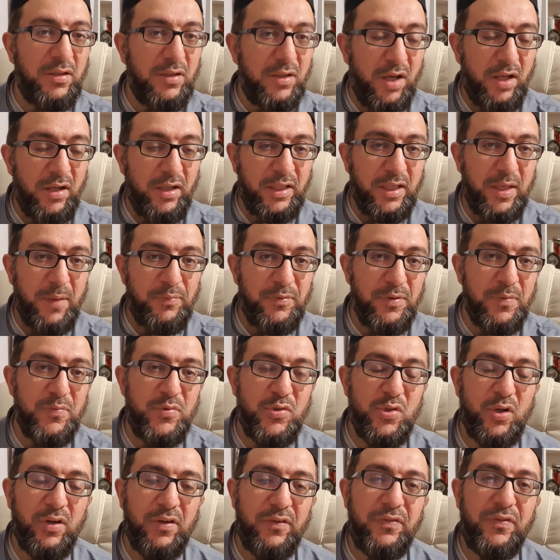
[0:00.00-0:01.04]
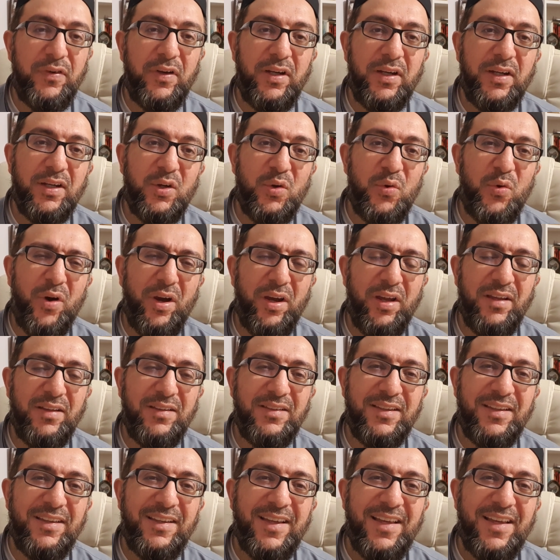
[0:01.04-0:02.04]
kind of kept himself quiet,